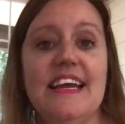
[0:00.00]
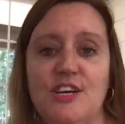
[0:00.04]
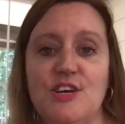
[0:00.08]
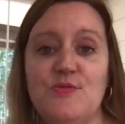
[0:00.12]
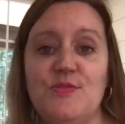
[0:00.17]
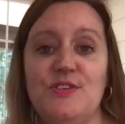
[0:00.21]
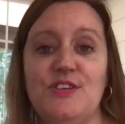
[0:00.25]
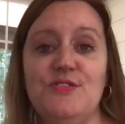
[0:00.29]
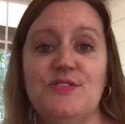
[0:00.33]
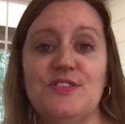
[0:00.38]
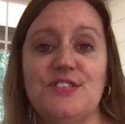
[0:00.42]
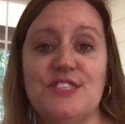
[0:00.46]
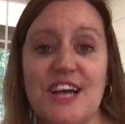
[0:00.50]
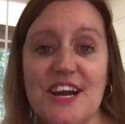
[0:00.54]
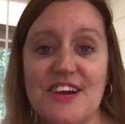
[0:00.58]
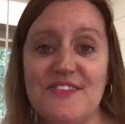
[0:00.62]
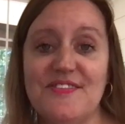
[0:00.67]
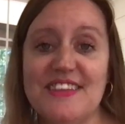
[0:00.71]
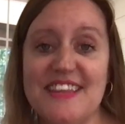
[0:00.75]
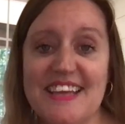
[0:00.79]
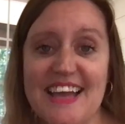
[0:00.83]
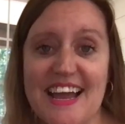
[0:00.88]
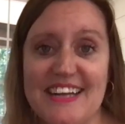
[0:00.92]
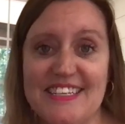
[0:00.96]
When you start
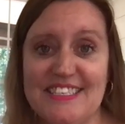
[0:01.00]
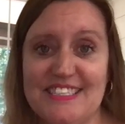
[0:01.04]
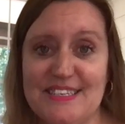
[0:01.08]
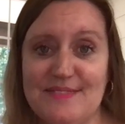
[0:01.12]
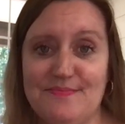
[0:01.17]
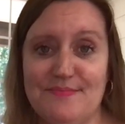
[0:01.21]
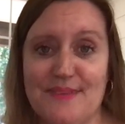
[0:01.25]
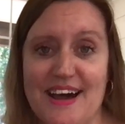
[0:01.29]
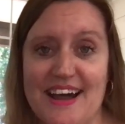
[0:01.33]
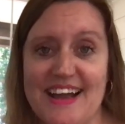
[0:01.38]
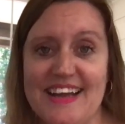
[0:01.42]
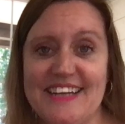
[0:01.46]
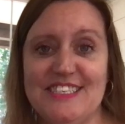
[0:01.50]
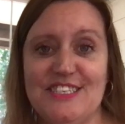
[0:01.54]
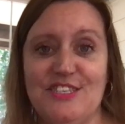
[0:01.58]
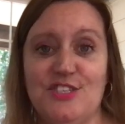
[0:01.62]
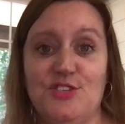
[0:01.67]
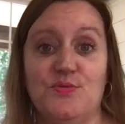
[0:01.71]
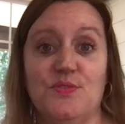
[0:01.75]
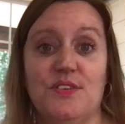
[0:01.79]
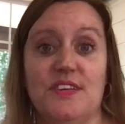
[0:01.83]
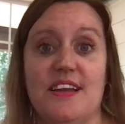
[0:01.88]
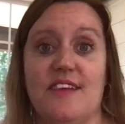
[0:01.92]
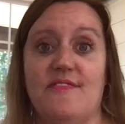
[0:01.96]
with the end in mind and
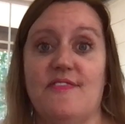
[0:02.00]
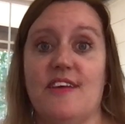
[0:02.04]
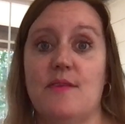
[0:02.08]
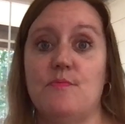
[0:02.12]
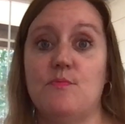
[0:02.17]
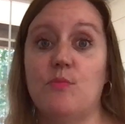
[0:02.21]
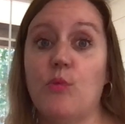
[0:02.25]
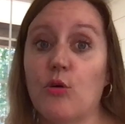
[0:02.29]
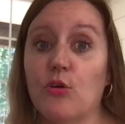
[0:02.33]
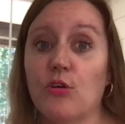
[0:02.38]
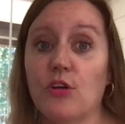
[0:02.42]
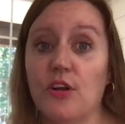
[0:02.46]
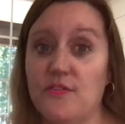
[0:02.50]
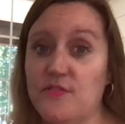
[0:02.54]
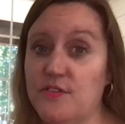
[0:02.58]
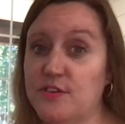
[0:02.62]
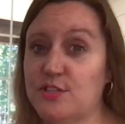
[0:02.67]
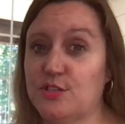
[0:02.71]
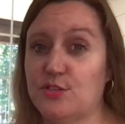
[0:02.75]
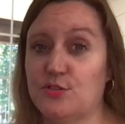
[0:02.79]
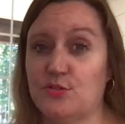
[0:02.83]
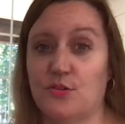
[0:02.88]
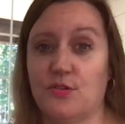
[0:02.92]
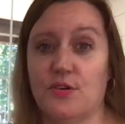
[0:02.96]
you really have that moral of the
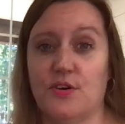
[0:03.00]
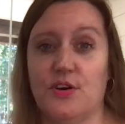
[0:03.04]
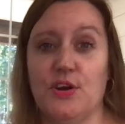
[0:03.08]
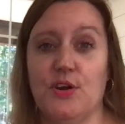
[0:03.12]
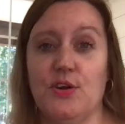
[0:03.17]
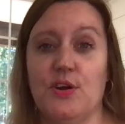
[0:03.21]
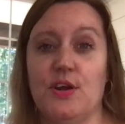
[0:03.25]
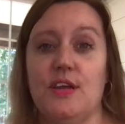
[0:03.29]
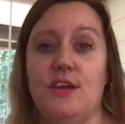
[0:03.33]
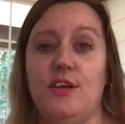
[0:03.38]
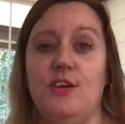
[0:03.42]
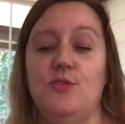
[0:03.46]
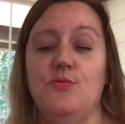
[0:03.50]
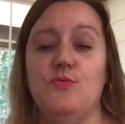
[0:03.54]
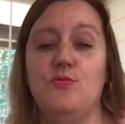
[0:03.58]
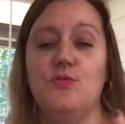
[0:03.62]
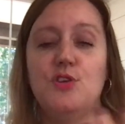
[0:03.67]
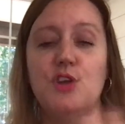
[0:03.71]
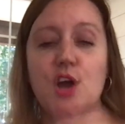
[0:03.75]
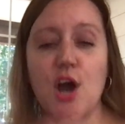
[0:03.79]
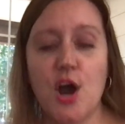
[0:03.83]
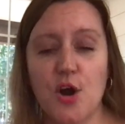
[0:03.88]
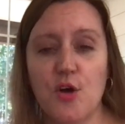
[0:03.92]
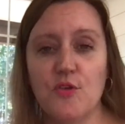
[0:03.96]
story, you
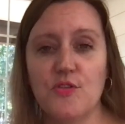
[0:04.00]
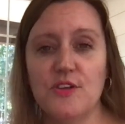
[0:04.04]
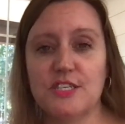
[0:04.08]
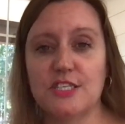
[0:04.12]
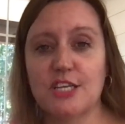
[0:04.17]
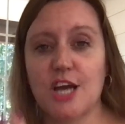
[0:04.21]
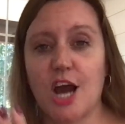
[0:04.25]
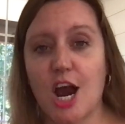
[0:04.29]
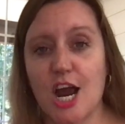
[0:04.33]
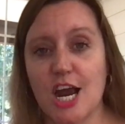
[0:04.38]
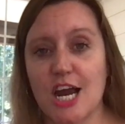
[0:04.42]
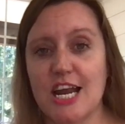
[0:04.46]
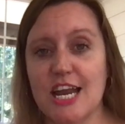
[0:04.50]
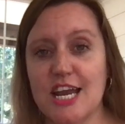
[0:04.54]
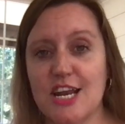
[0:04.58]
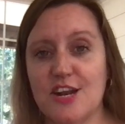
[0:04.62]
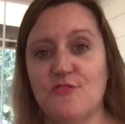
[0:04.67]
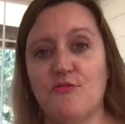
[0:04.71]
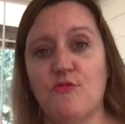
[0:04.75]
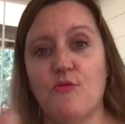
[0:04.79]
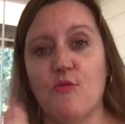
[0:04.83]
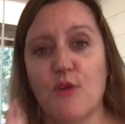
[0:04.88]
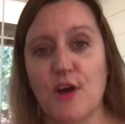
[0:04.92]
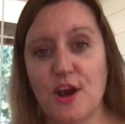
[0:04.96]
know the target
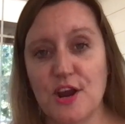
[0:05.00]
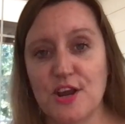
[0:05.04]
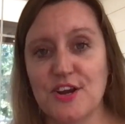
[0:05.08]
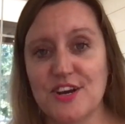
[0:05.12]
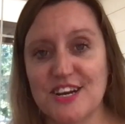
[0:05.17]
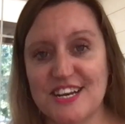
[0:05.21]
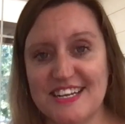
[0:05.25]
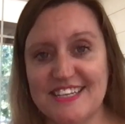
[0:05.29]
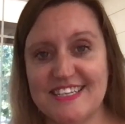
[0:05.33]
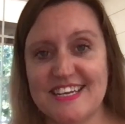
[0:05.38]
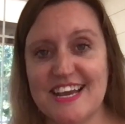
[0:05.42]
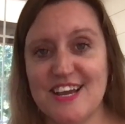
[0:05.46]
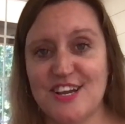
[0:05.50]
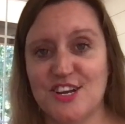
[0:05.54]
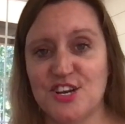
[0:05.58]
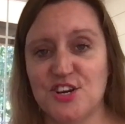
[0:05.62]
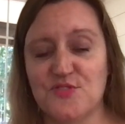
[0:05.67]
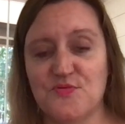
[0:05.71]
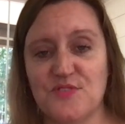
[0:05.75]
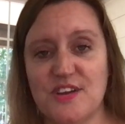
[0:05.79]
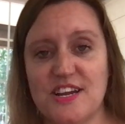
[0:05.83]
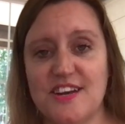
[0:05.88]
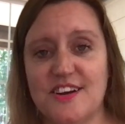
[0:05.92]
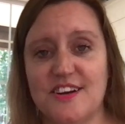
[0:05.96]
of where you're going to take your
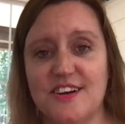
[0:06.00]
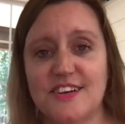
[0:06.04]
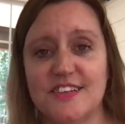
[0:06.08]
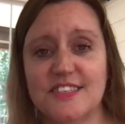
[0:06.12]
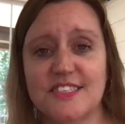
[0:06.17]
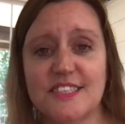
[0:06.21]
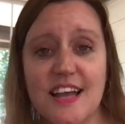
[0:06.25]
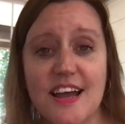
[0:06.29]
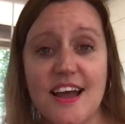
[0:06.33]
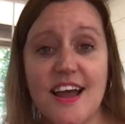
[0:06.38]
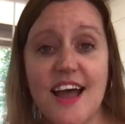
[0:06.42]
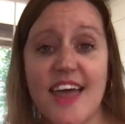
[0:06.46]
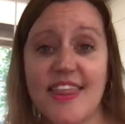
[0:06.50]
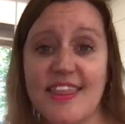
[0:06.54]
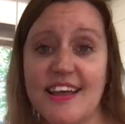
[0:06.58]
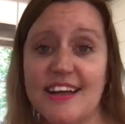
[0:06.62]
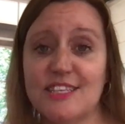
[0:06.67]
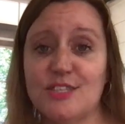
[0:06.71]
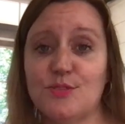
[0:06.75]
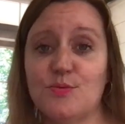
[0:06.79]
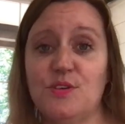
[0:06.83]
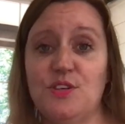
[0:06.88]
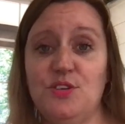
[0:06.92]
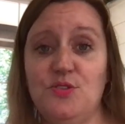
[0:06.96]
readers,
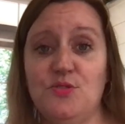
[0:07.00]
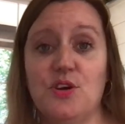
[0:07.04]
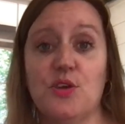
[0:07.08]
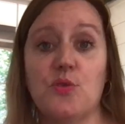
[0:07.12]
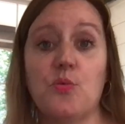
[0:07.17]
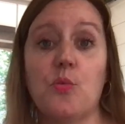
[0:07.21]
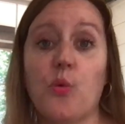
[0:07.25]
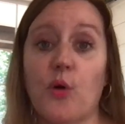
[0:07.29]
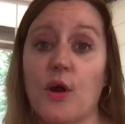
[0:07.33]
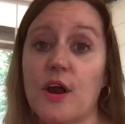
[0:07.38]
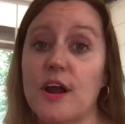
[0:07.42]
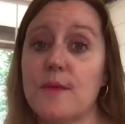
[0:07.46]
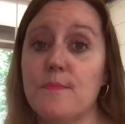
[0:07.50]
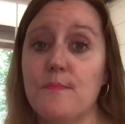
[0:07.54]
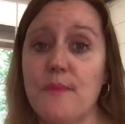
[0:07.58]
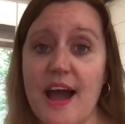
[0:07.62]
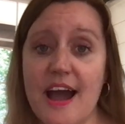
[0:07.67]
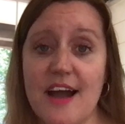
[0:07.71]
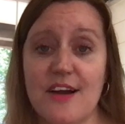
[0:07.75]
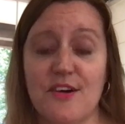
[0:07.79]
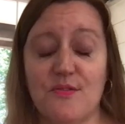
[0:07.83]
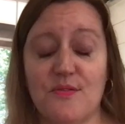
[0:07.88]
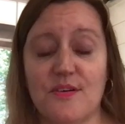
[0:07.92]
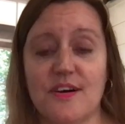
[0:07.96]
that's when you can work
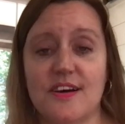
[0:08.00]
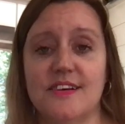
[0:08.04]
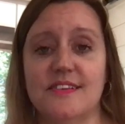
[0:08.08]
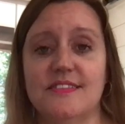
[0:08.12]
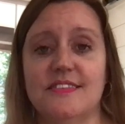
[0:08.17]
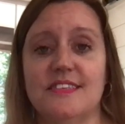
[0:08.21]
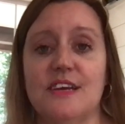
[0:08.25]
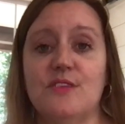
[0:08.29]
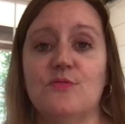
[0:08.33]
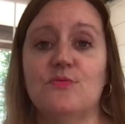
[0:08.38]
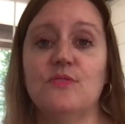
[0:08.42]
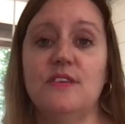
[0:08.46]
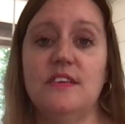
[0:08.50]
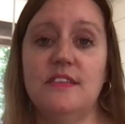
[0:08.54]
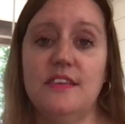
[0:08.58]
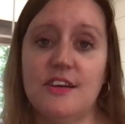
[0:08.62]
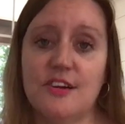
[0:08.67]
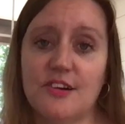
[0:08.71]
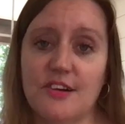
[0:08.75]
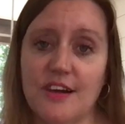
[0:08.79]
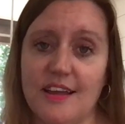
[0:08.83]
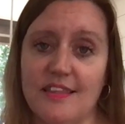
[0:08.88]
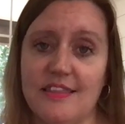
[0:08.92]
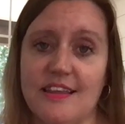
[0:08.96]
backwards and really
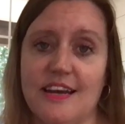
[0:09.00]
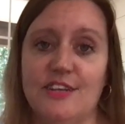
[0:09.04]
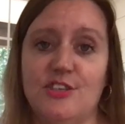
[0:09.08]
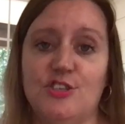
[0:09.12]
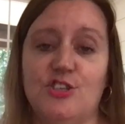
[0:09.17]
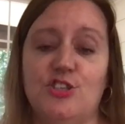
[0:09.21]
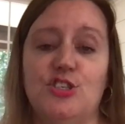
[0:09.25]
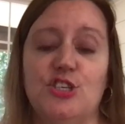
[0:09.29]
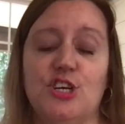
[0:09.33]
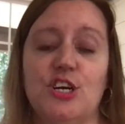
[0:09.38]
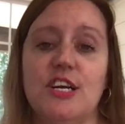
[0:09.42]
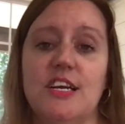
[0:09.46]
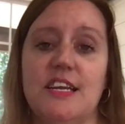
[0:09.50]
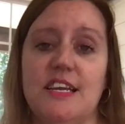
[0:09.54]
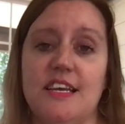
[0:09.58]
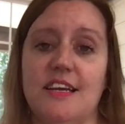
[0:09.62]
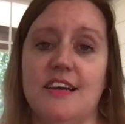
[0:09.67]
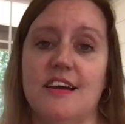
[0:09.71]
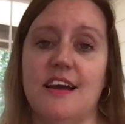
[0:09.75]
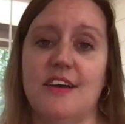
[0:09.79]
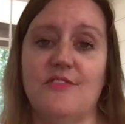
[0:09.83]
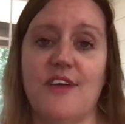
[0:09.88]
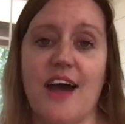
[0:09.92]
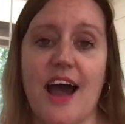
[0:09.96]
create that journey
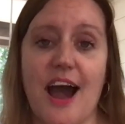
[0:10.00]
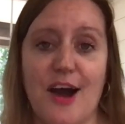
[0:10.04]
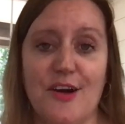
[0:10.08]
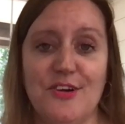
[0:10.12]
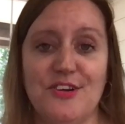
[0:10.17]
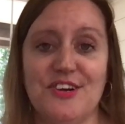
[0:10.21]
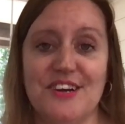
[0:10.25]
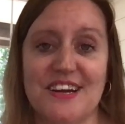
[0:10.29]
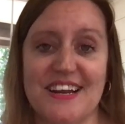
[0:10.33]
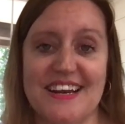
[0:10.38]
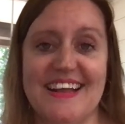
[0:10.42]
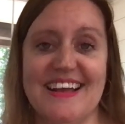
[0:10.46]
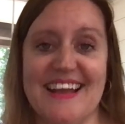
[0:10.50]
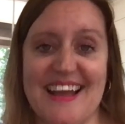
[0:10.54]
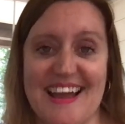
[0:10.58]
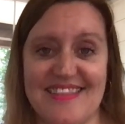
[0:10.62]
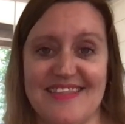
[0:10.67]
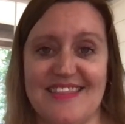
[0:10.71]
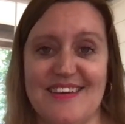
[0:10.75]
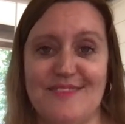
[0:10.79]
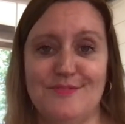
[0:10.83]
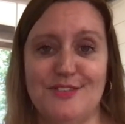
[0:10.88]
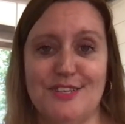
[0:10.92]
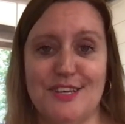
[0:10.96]
of how you're going to get
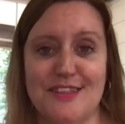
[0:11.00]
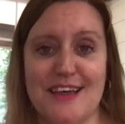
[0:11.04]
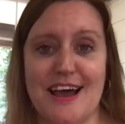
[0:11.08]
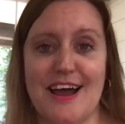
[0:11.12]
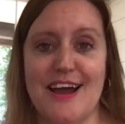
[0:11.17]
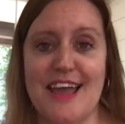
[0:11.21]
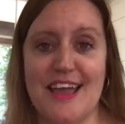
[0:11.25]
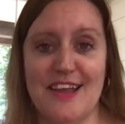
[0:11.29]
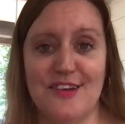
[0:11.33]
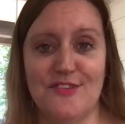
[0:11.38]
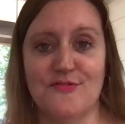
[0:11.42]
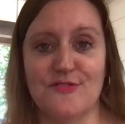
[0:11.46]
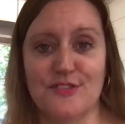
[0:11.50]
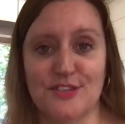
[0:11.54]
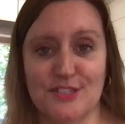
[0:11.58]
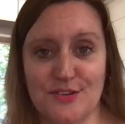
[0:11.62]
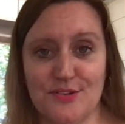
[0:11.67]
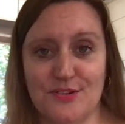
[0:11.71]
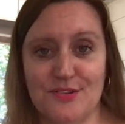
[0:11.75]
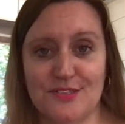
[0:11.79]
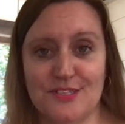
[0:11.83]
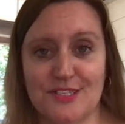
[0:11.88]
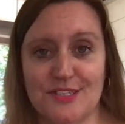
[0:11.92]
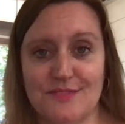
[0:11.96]
them to that end
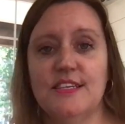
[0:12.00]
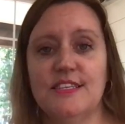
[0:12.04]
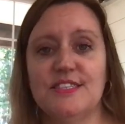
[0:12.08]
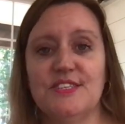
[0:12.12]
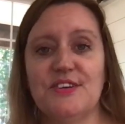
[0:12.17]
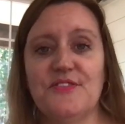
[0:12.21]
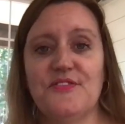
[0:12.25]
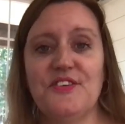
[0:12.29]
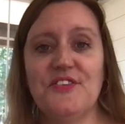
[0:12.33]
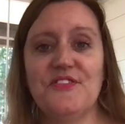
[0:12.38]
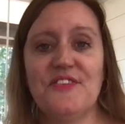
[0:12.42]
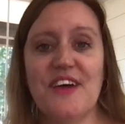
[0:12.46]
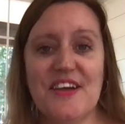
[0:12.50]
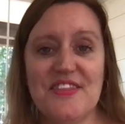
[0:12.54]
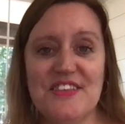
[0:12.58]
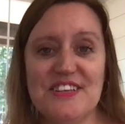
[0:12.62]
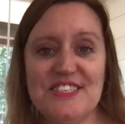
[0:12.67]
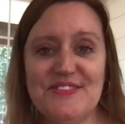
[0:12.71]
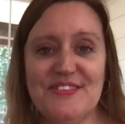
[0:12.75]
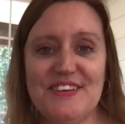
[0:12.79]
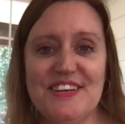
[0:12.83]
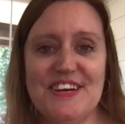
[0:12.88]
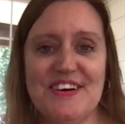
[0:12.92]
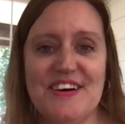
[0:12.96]
result. So if you found
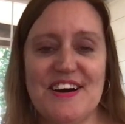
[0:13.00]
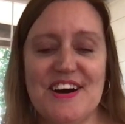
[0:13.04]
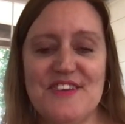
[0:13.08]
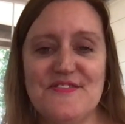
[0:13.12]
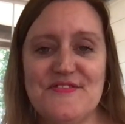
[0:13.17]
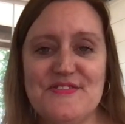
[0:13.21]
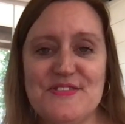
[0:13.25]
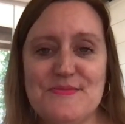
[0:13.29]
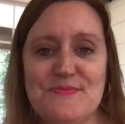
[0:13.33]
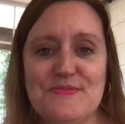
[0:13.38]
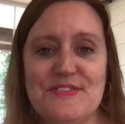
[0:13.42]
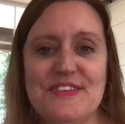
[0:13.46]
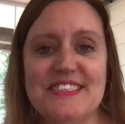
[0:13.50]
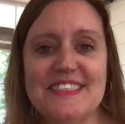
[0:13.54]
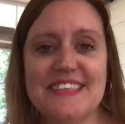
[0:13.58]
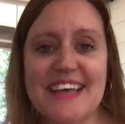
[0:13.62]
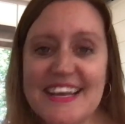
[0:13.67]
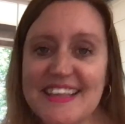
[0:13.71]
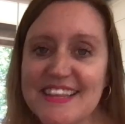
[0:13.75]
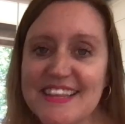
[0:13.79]
this video helpful, please like